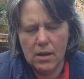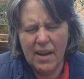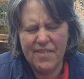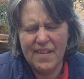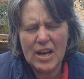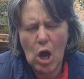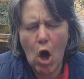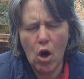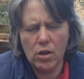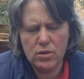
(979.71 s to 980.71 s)
I felt
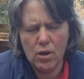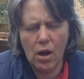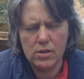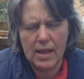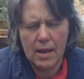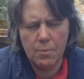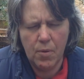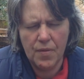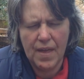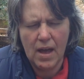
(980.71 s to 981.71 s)
hot and
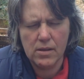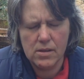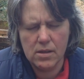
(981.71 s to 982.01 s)
bothered.